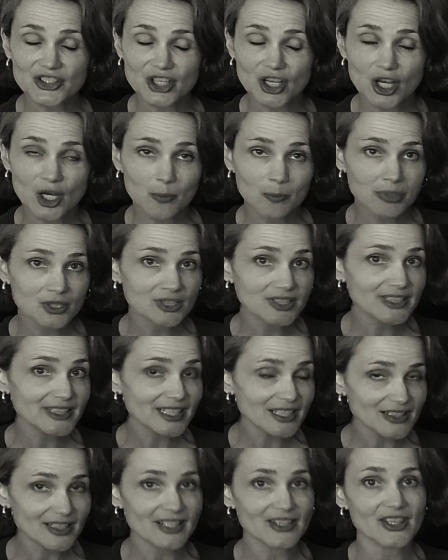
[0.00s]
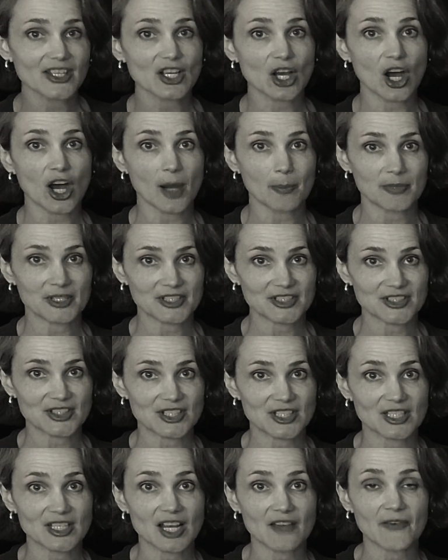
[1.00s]
completely the
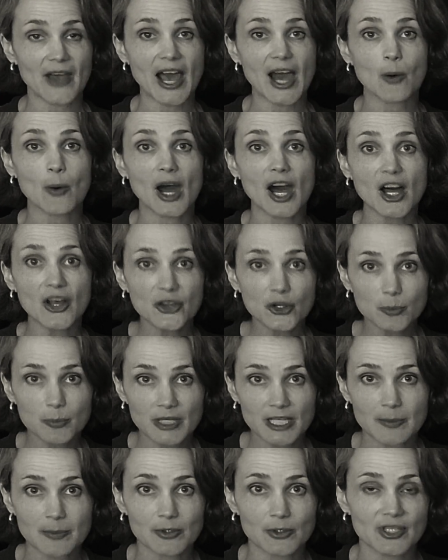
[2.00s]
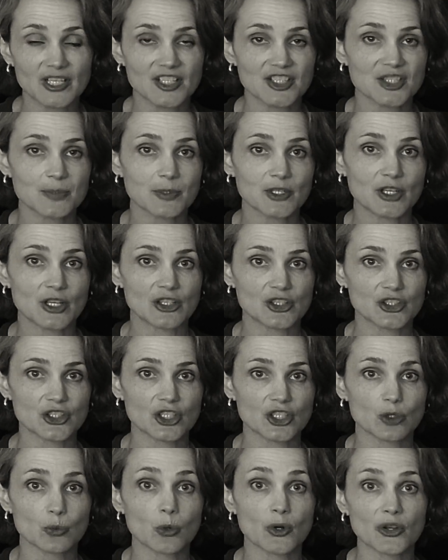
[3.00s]
opposite of how other people experience
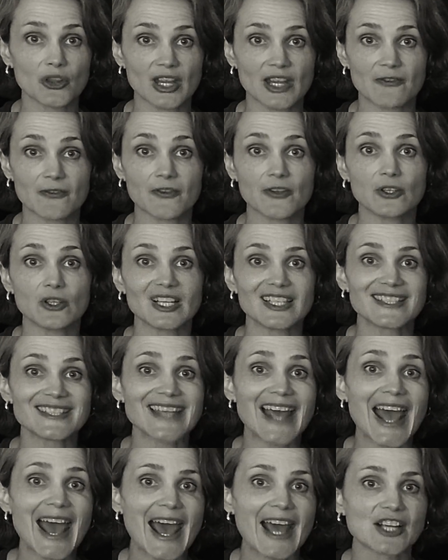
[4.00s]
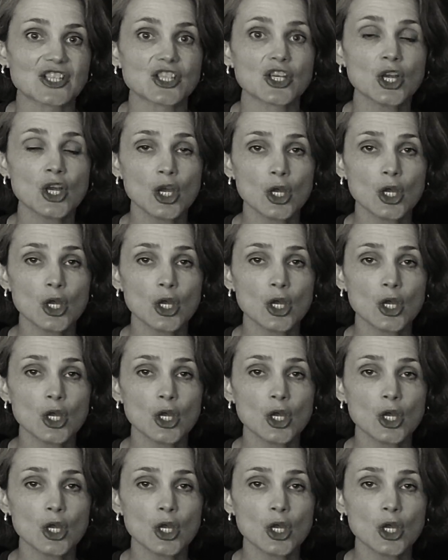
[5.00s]
her, where they feel attacked,